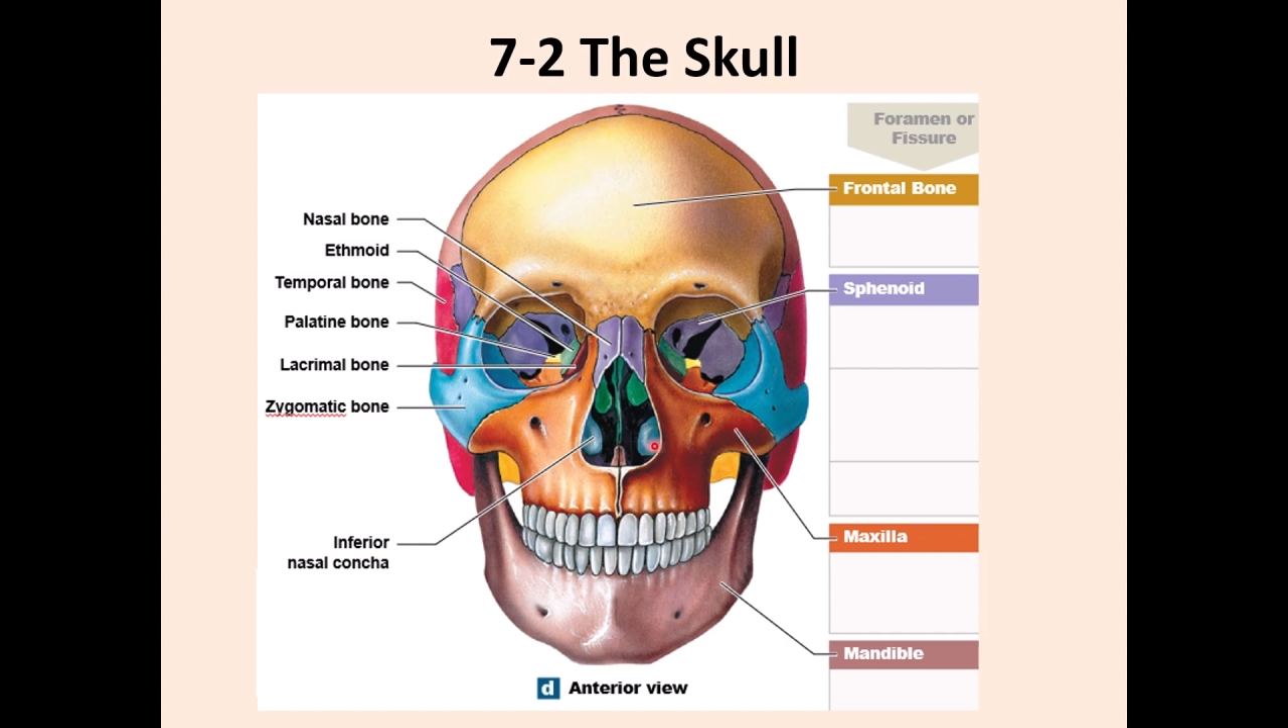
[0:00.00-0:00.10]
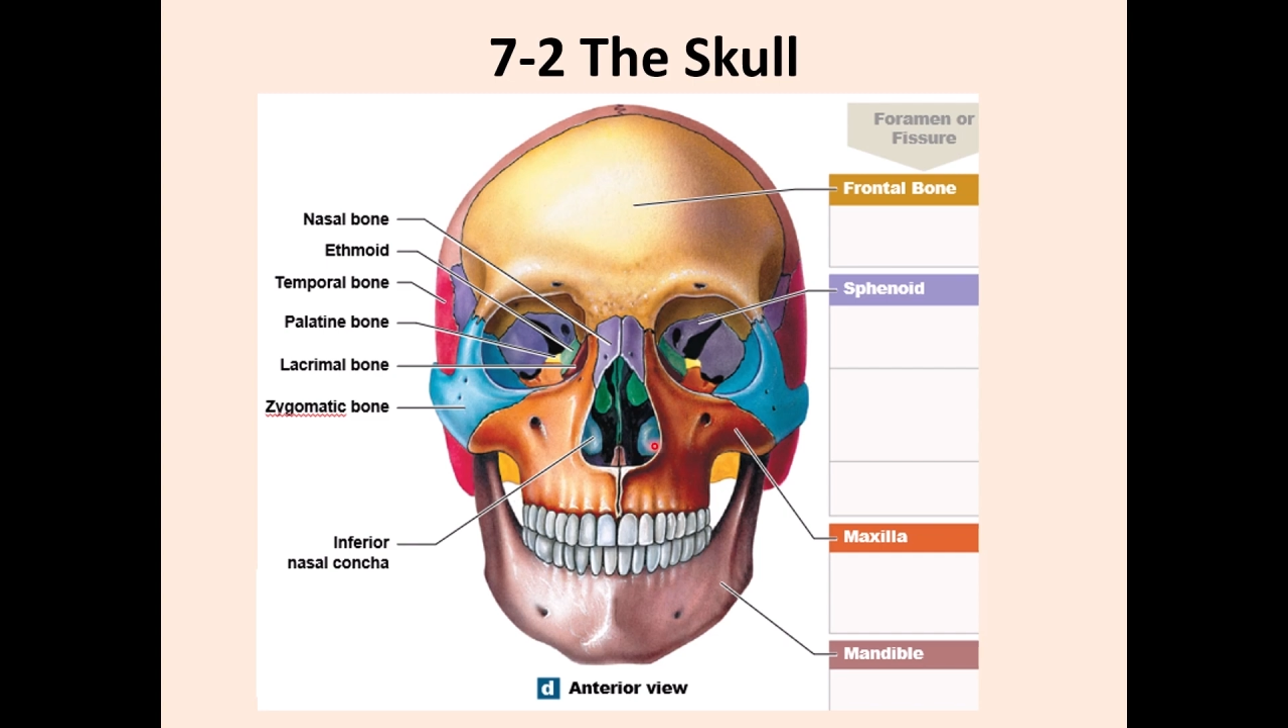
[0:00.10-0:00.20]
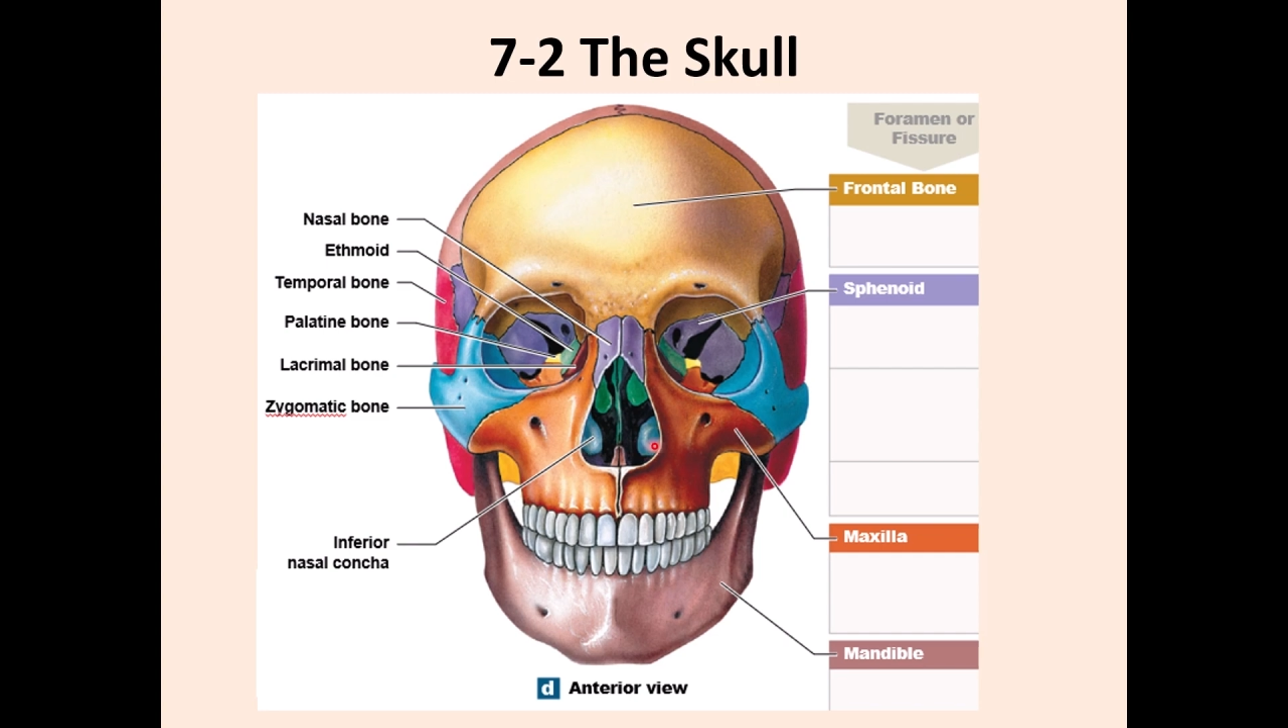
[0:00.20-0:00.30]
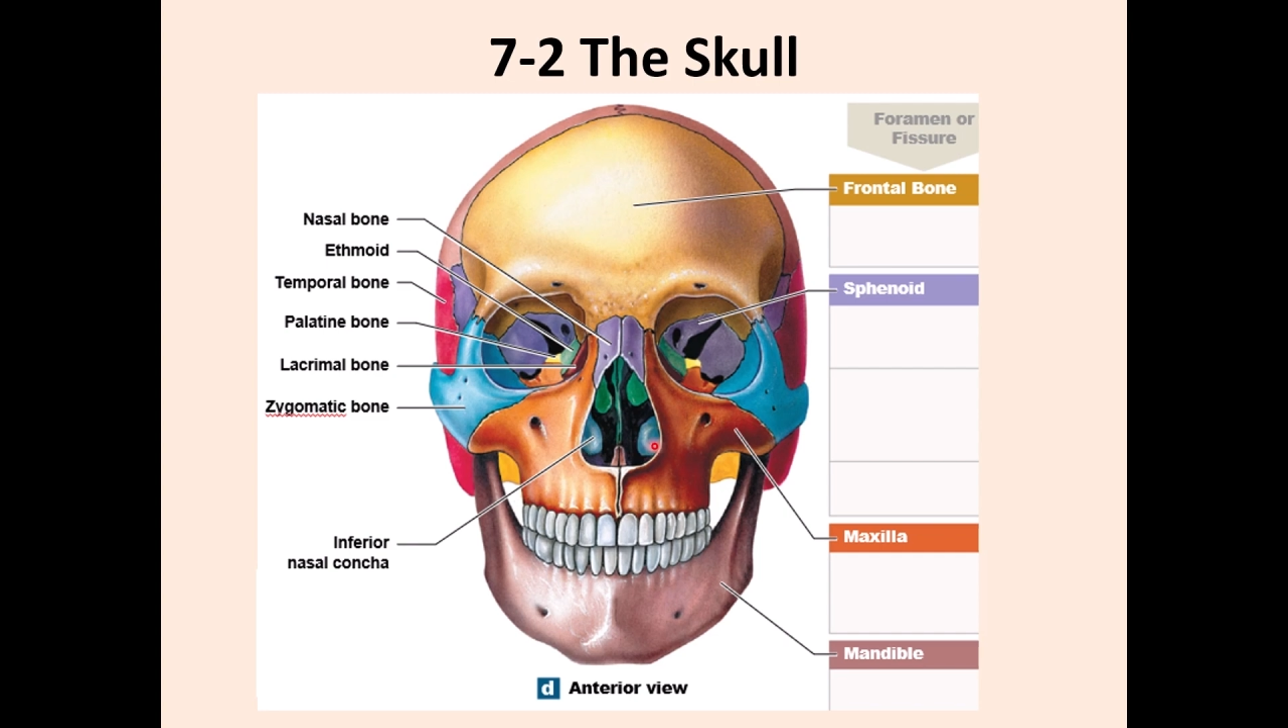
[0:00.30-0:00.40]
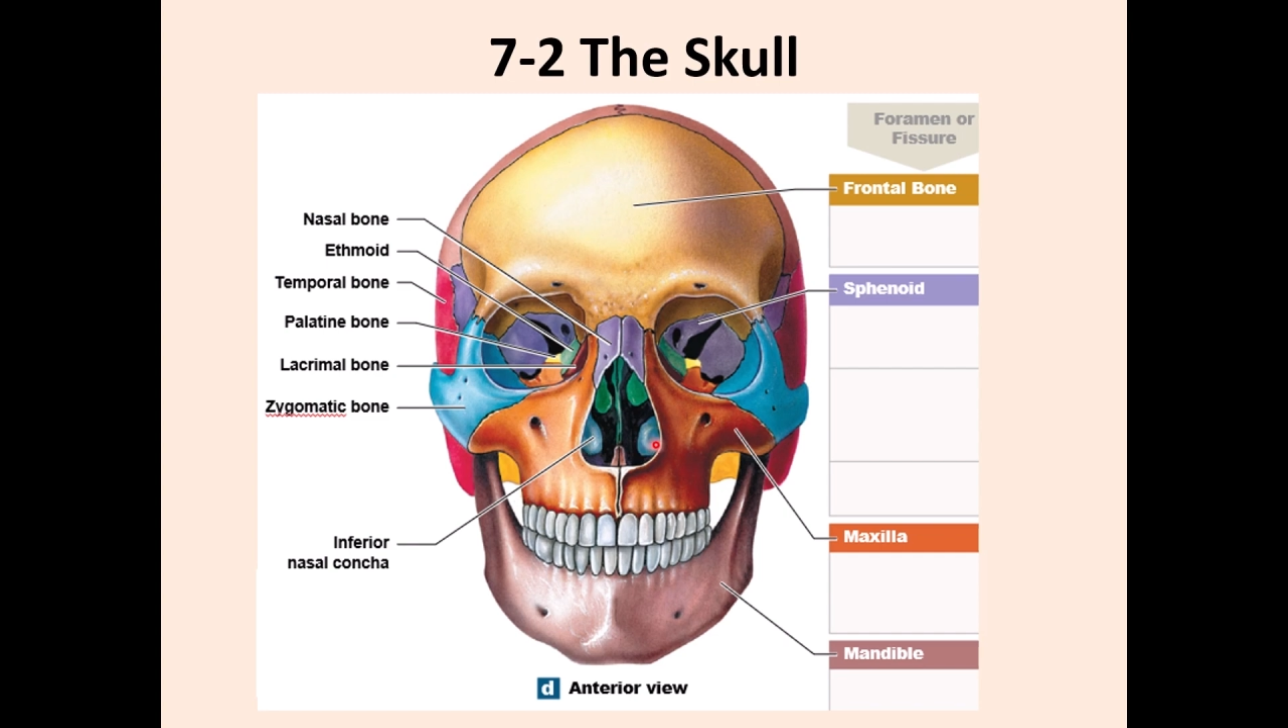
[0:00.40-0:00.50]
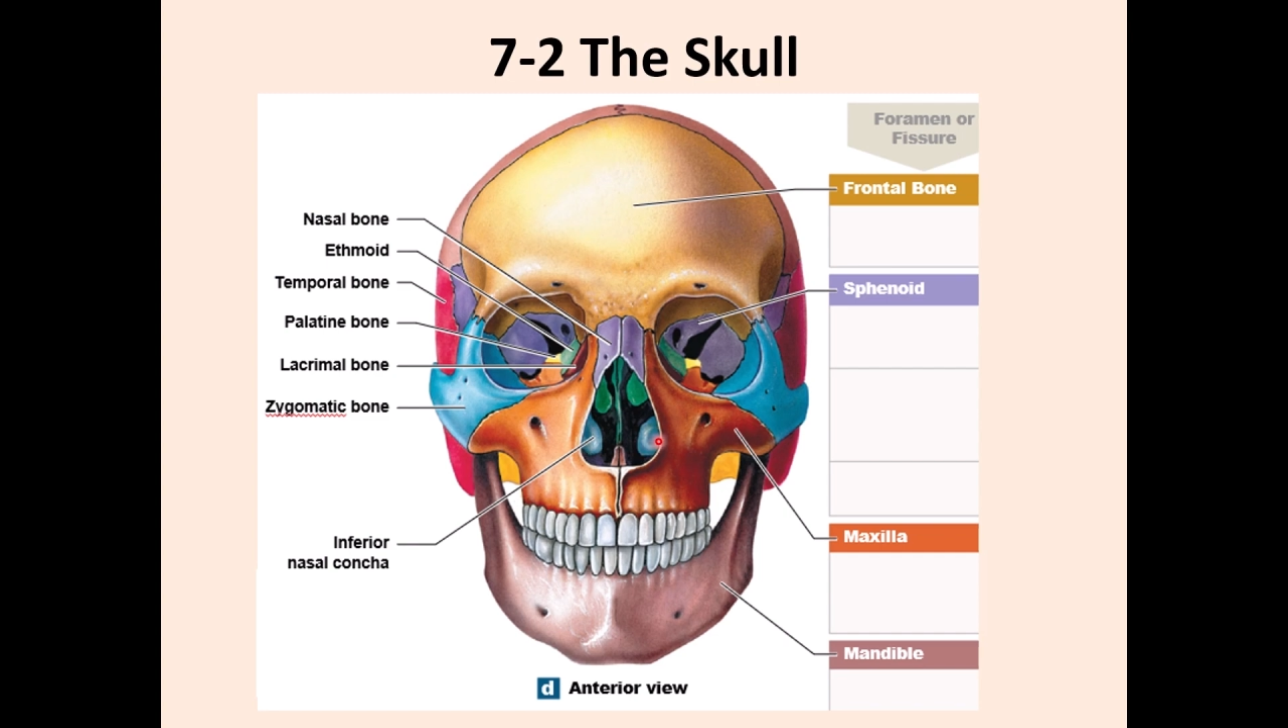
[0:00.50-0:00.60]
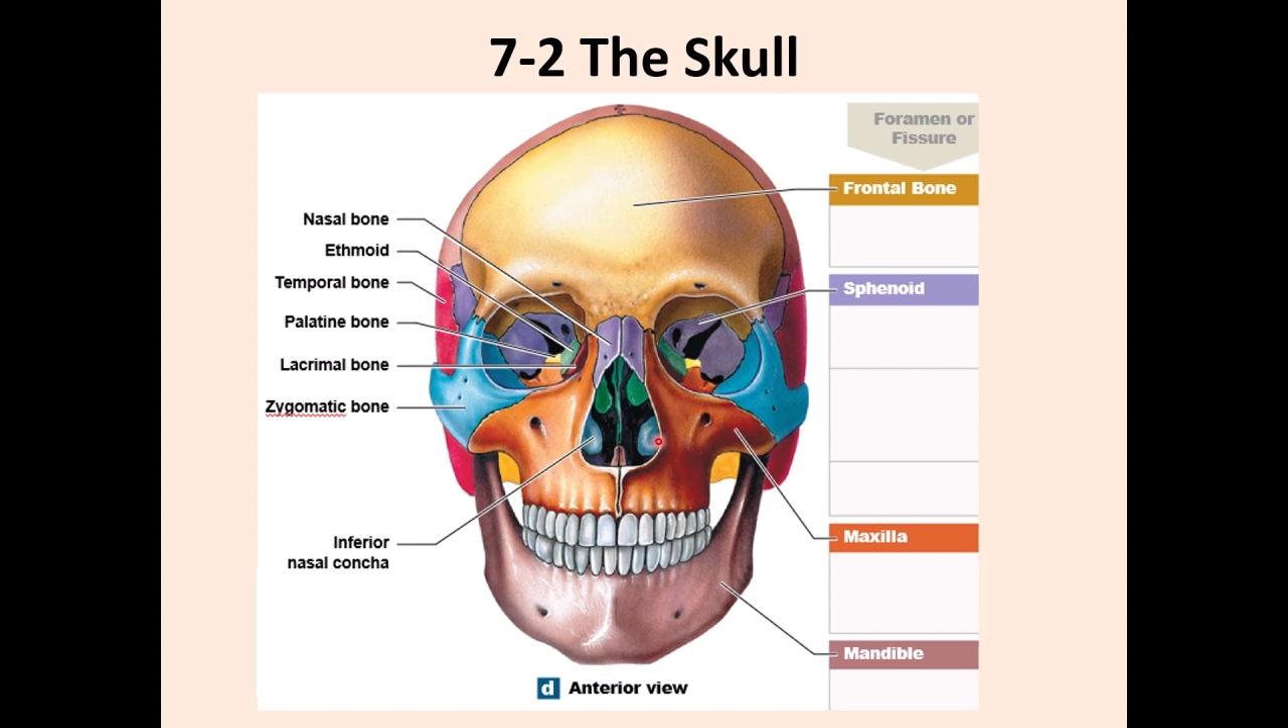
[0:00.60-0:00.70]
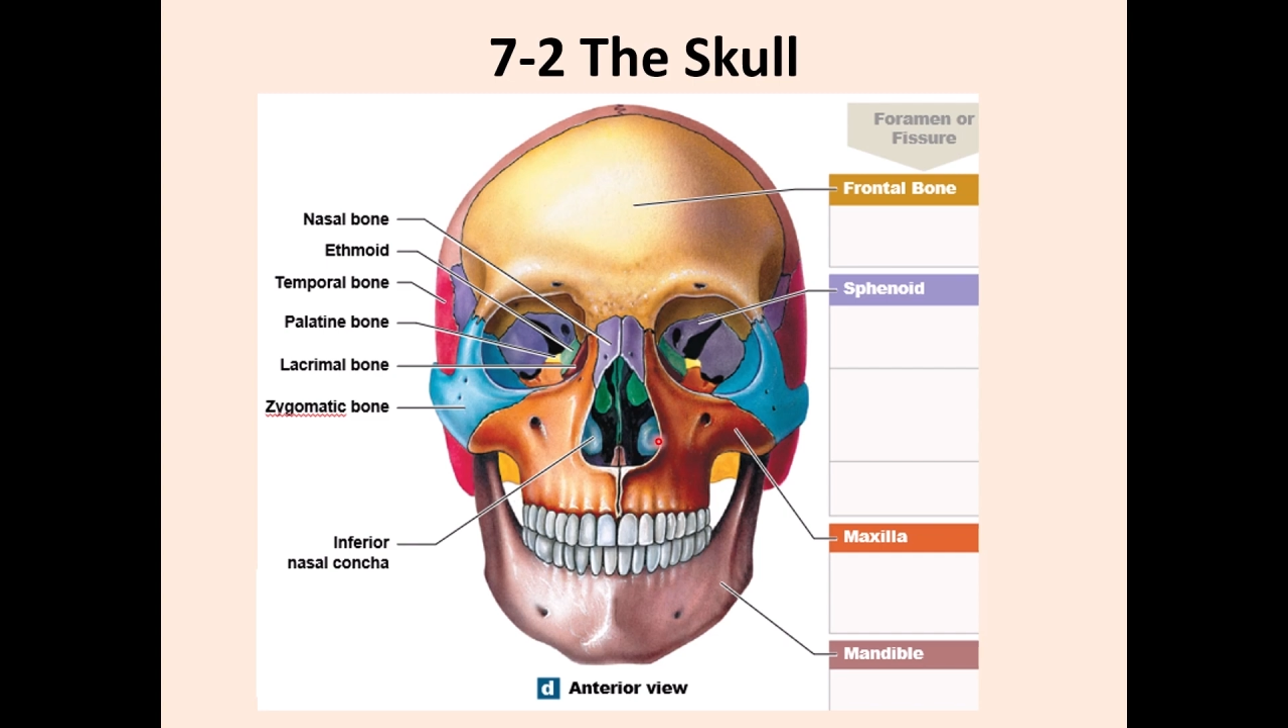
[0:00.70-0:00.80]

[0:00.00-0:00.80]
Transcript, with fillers: each side.